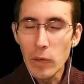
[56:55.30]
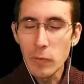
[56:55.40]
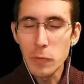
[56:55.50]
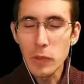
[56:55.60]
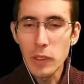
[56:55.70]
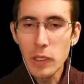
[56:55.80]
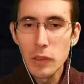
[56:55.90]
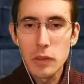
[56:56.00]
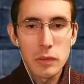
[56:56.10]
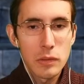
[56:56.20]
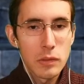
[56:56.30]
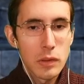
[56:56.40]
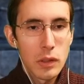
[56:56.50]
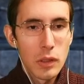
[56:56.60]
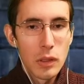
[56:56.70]
All right, Ferdinand.
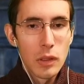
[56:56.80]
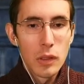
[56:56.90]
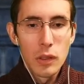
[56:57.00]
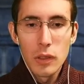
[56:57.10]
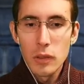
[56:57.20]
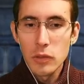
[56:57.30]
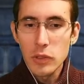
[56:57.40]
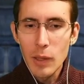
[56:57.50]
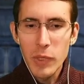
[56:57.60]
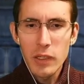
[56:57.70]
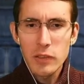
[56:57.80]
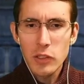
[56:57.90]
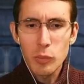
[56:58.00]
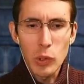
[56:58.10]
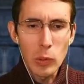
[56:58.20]
Stop being
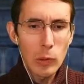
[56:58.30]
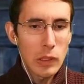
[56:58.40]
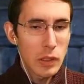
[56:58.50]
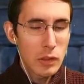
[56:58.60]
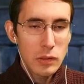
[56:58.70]
such a bull.